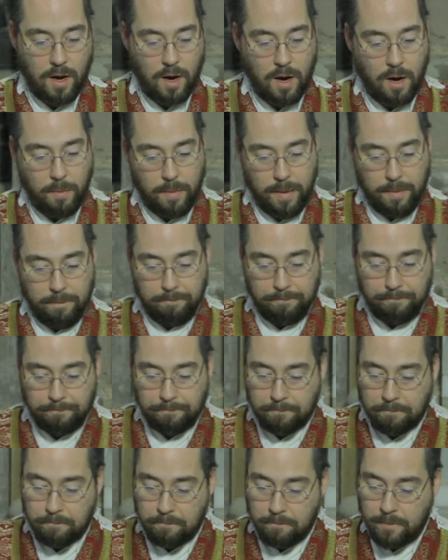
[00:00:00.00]
Amen.
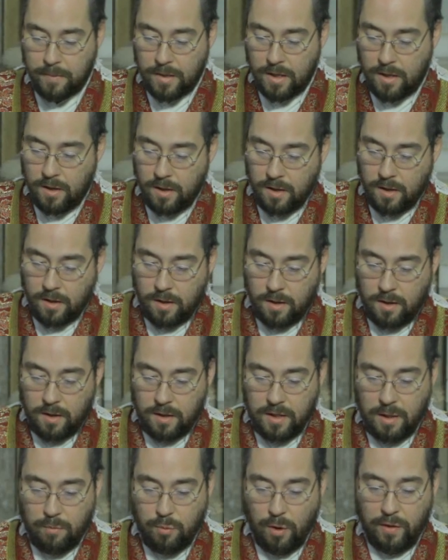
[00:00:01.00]

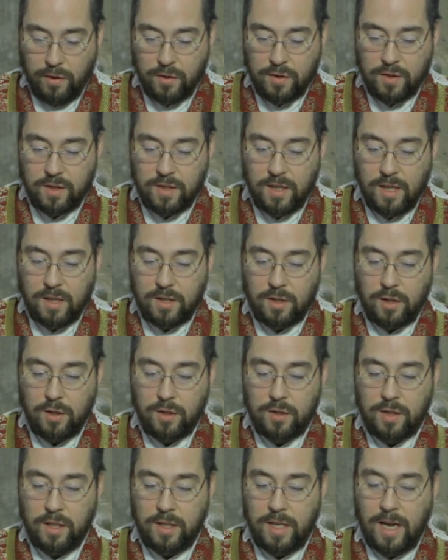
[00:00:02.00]
Dear brothers and
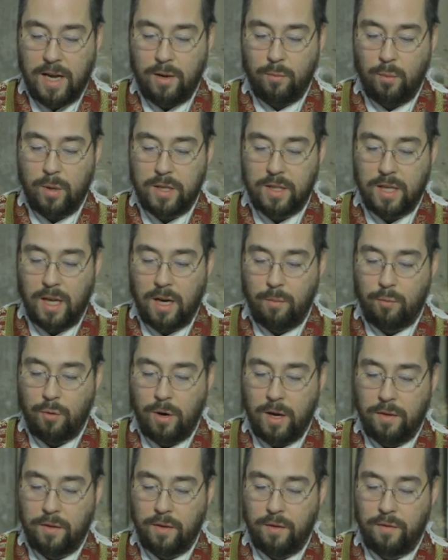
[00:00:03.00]
sisters, today we
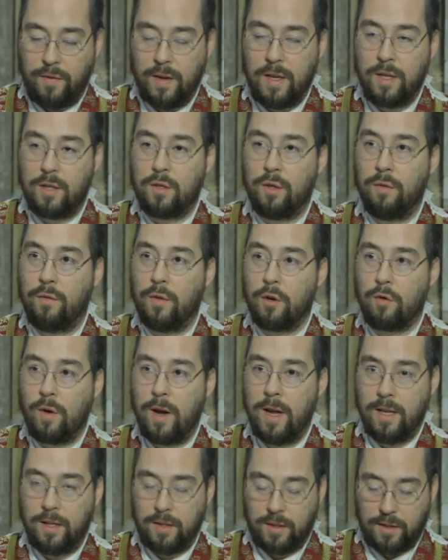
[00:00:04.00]
celebrate the feast of the
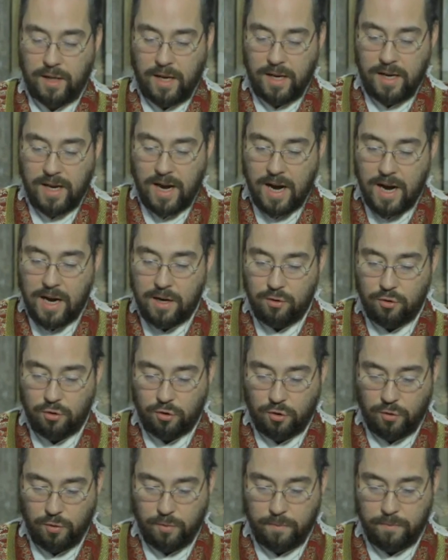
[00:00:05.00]
great Saint
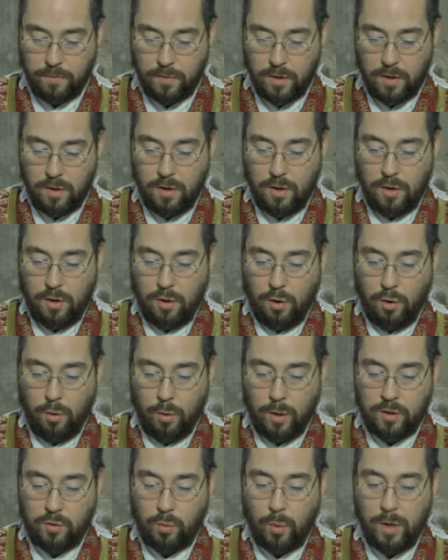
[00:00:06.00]
Andrew,
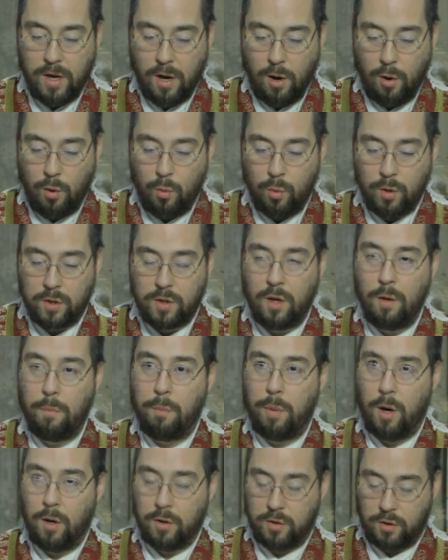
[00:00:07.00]
who, as we know, was an
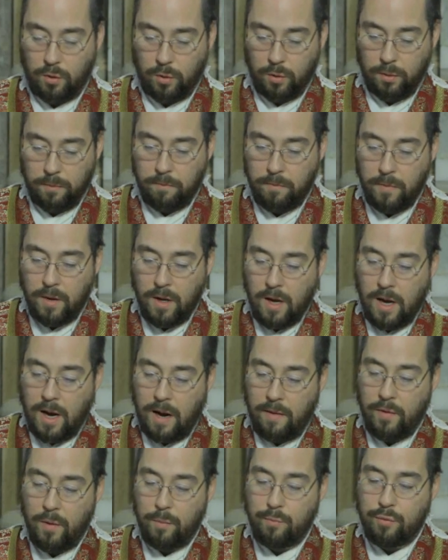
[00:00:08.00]
apostle
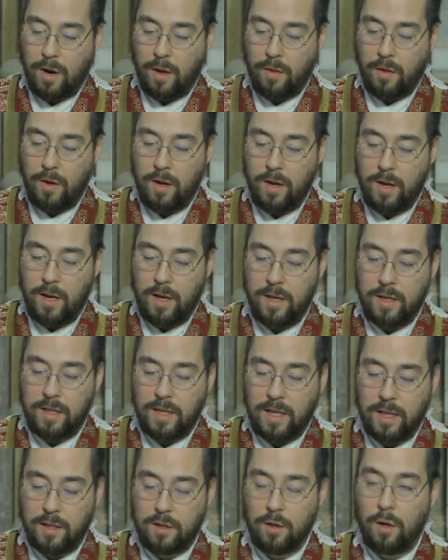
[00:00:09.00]
and the brother
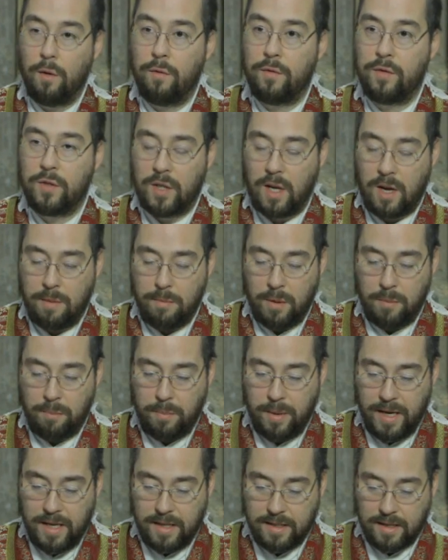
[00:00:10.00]
indeed of Simon
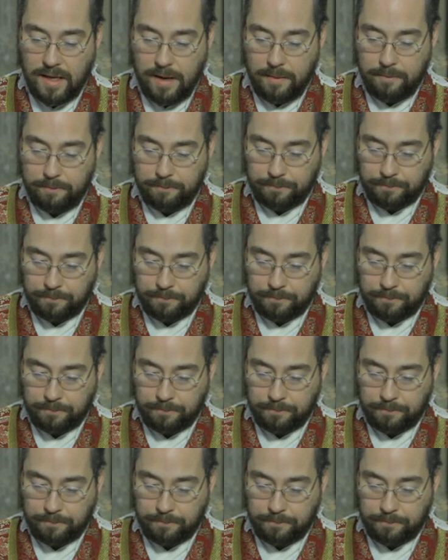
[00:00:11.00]
Peter,